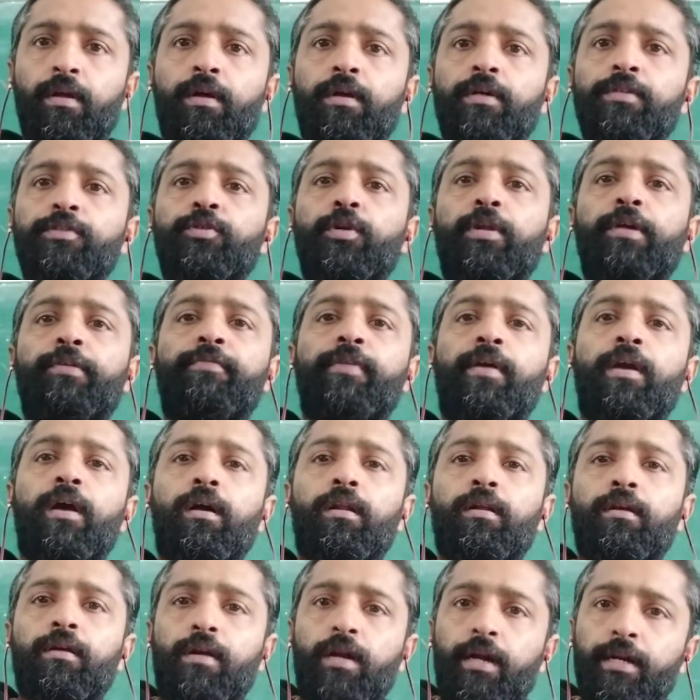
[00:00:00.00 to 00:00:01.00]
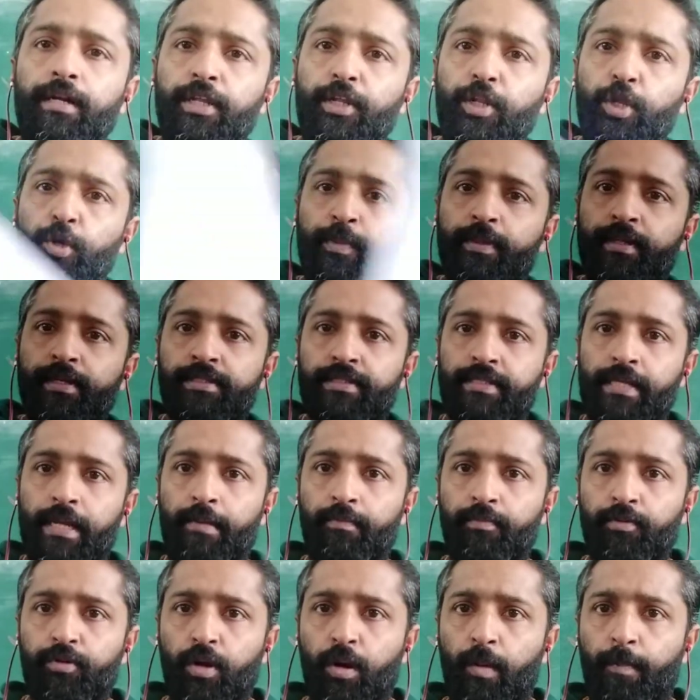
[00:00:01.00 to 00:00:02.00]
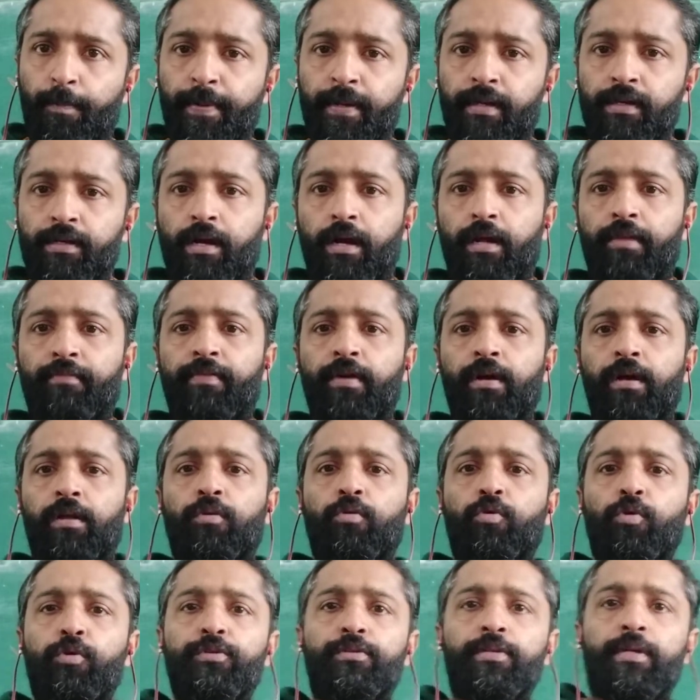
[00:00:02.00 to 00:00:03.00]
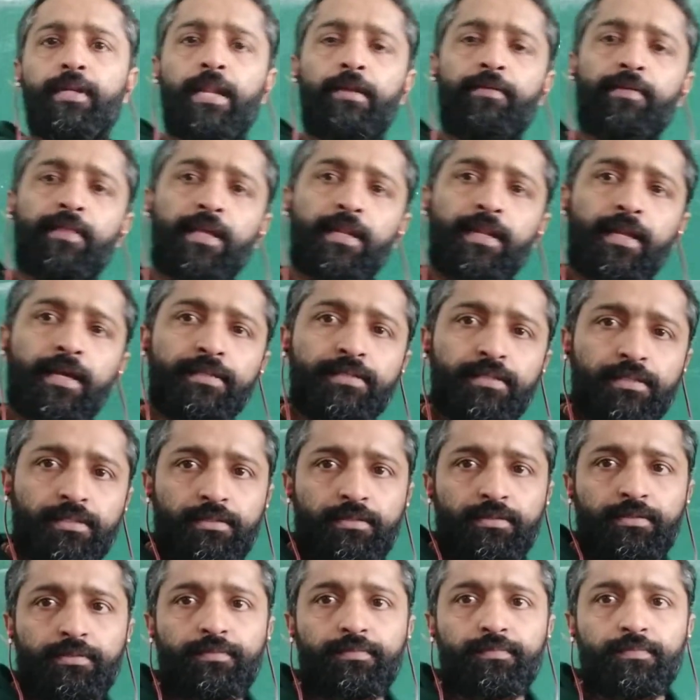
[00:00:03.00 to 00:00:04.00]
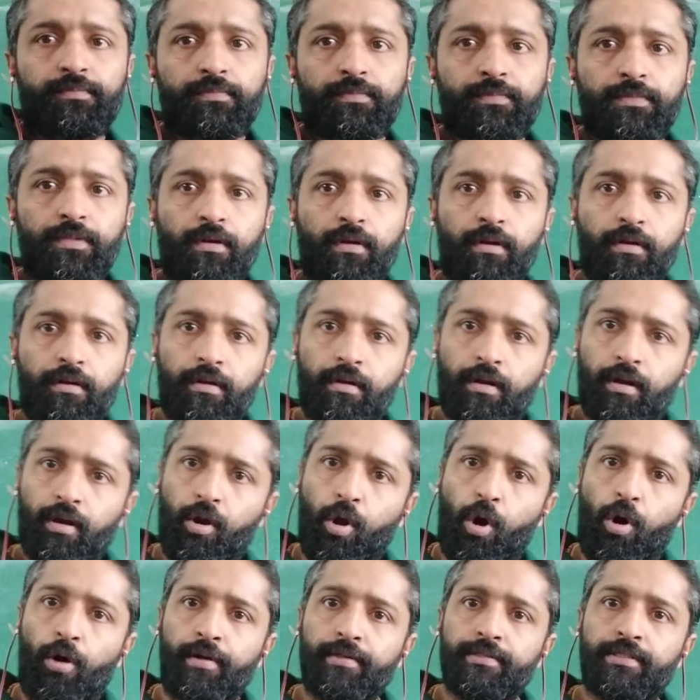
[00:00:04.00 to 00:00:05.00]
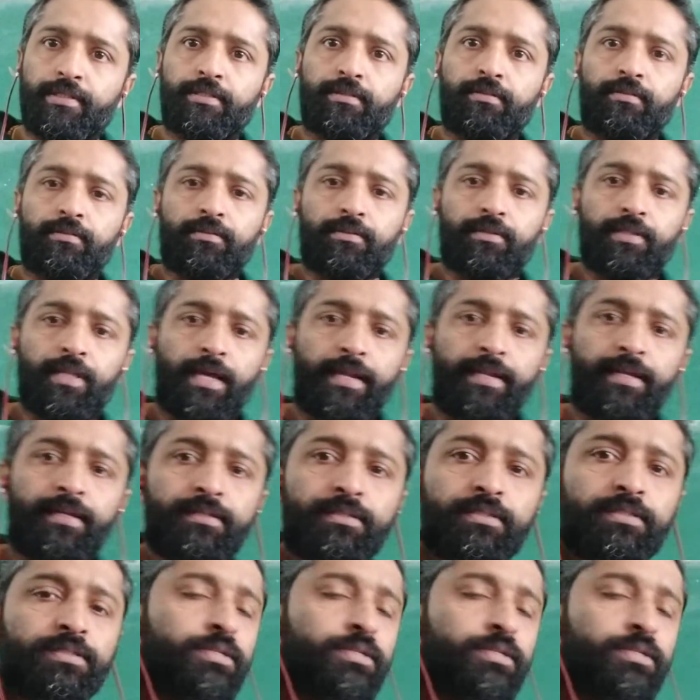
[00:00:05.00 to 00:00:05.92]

Today we are continuing with the same topic and we are going to deal with the next cause, that is